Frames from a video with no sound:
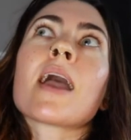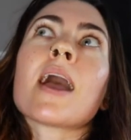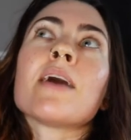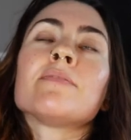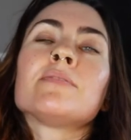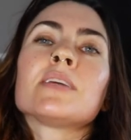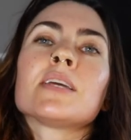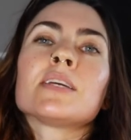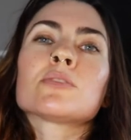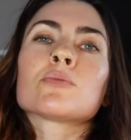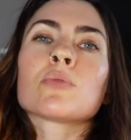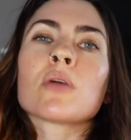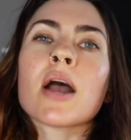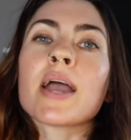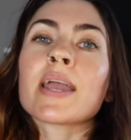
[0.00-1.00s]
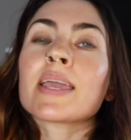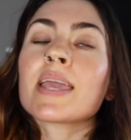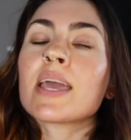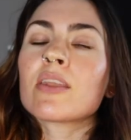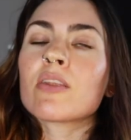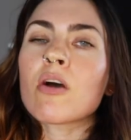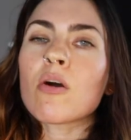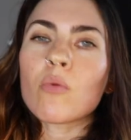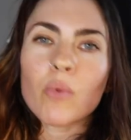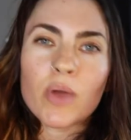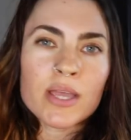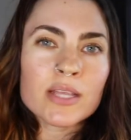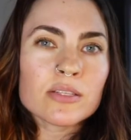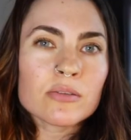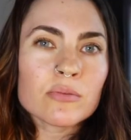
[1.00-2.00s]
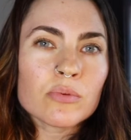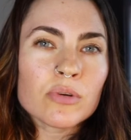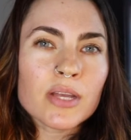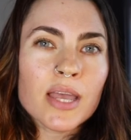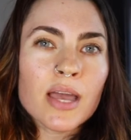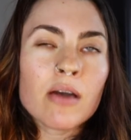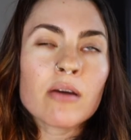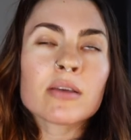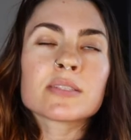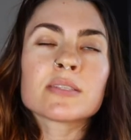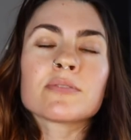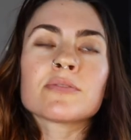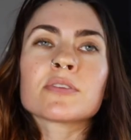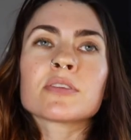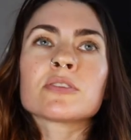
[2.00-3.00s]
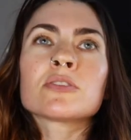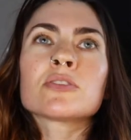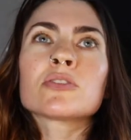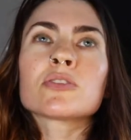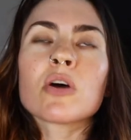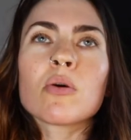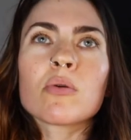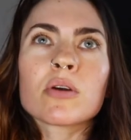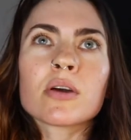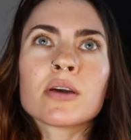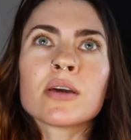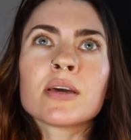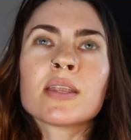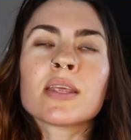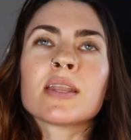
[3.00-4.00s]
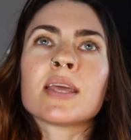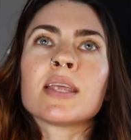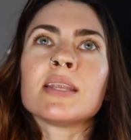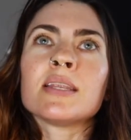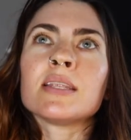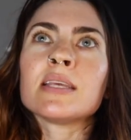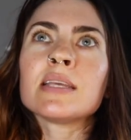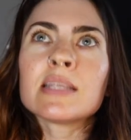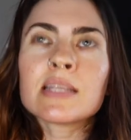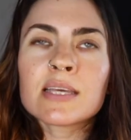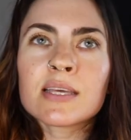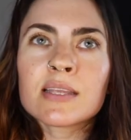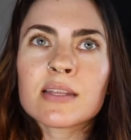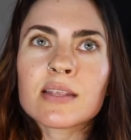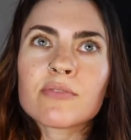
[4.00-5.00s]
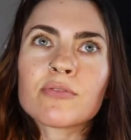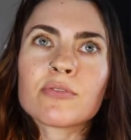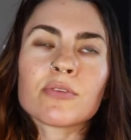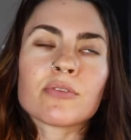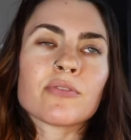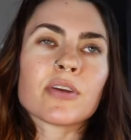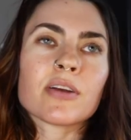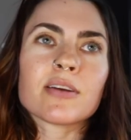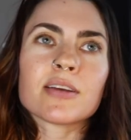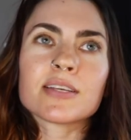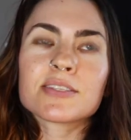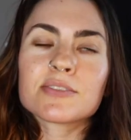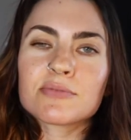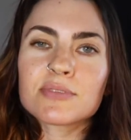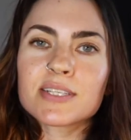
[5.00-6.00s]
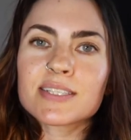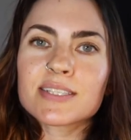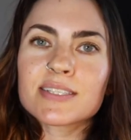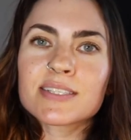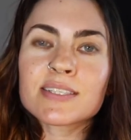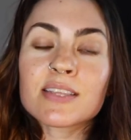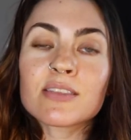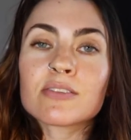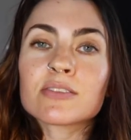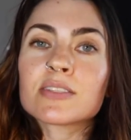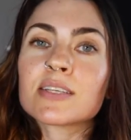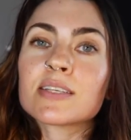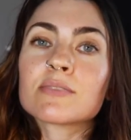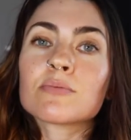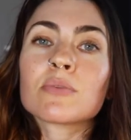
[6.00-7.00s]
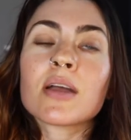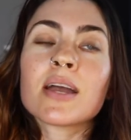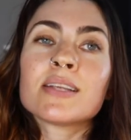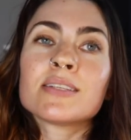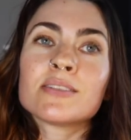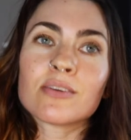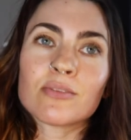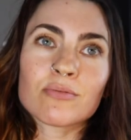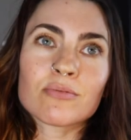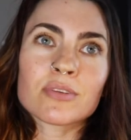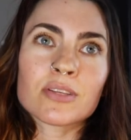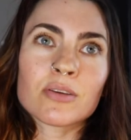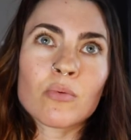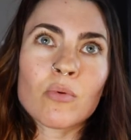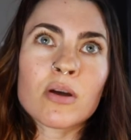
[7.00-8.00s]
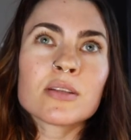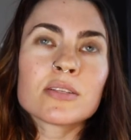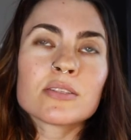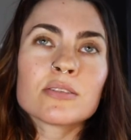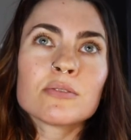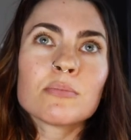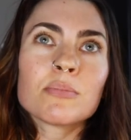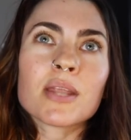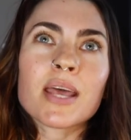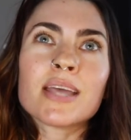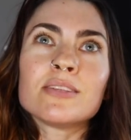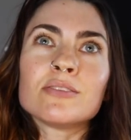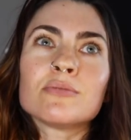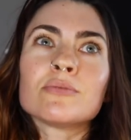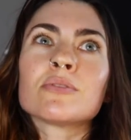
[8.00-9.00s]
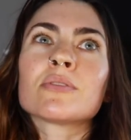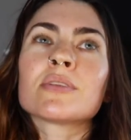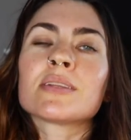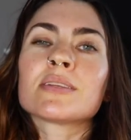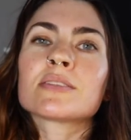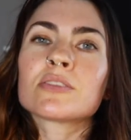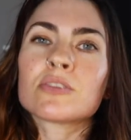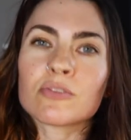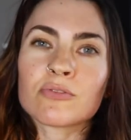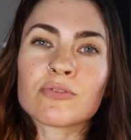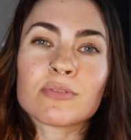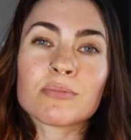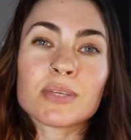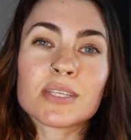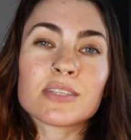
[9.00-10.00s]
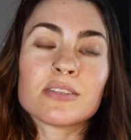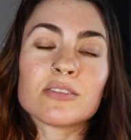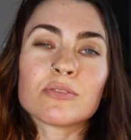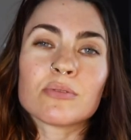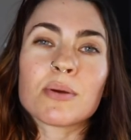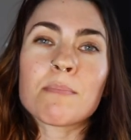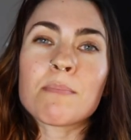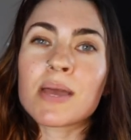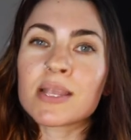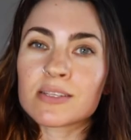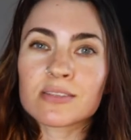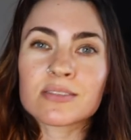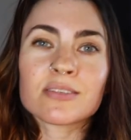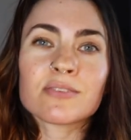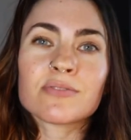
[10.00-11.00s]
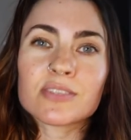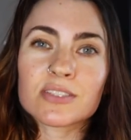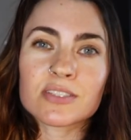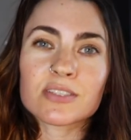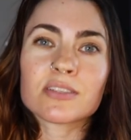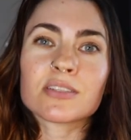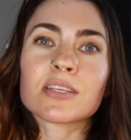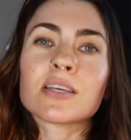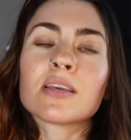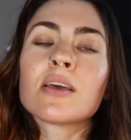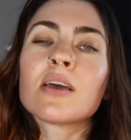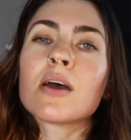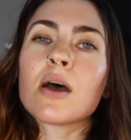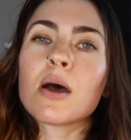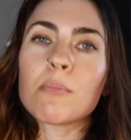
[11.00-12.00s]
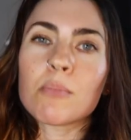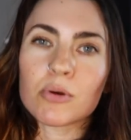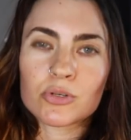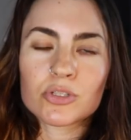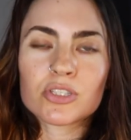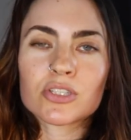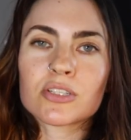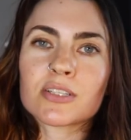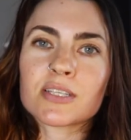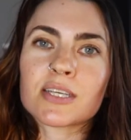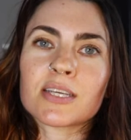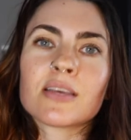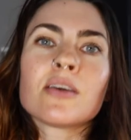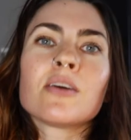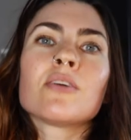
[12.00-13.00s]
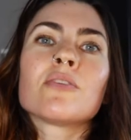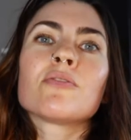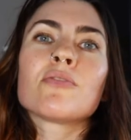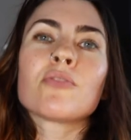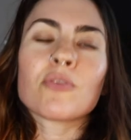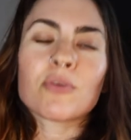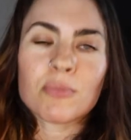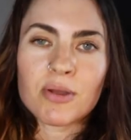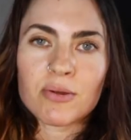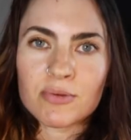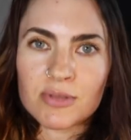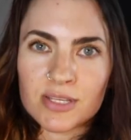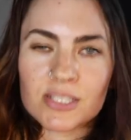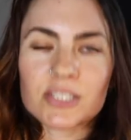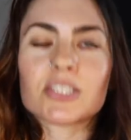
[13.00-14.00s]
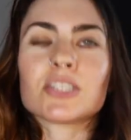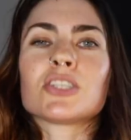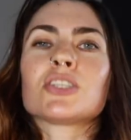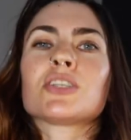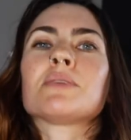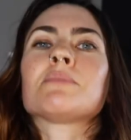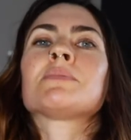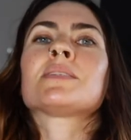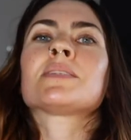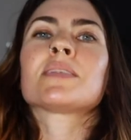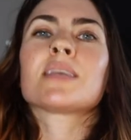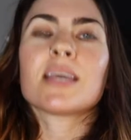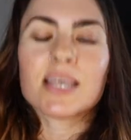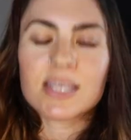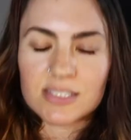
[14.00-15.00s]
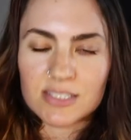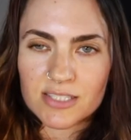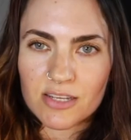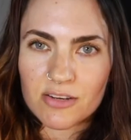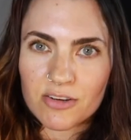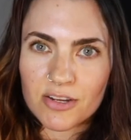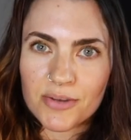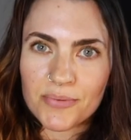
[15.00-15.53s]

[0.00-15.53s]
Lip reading: have days where I cannot wait to work out because it feels so good and I need it for various reasons. And there's days where I don't really want to, but I do know that it's good for me to do it mentally, physically, emotionally, for my relationships, etc.